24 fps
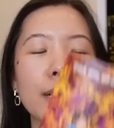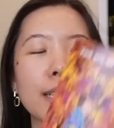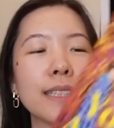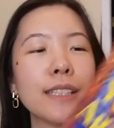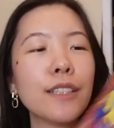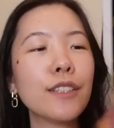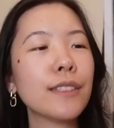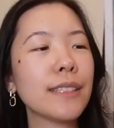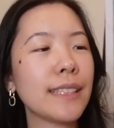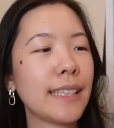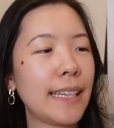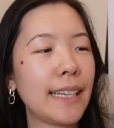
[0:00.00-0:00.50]

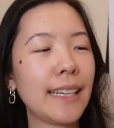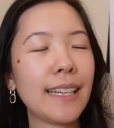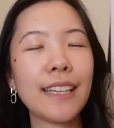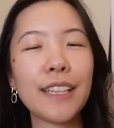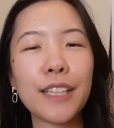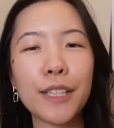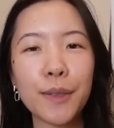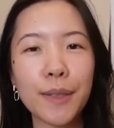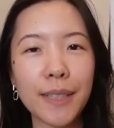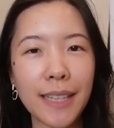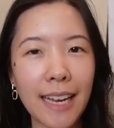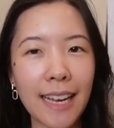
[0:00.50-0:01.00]
clearly
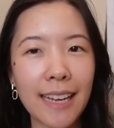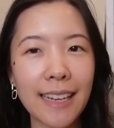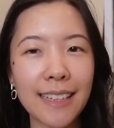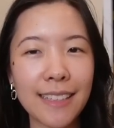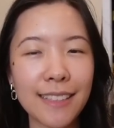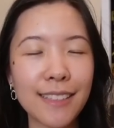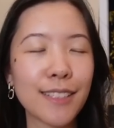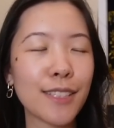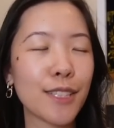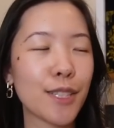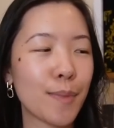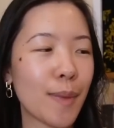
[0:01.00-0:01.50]
You Again
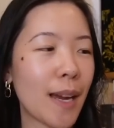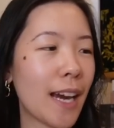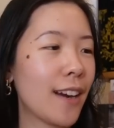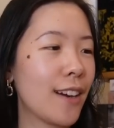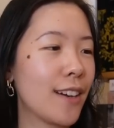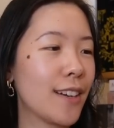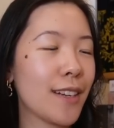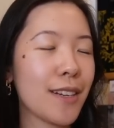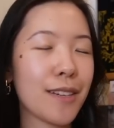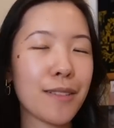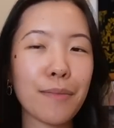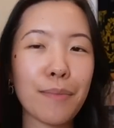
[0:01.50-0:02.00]
is
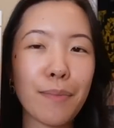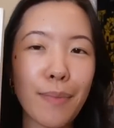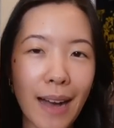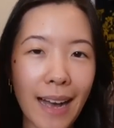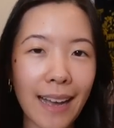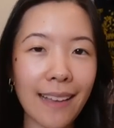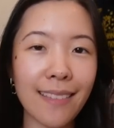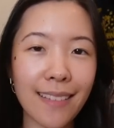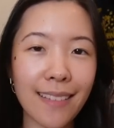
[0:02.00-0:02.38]
inspired by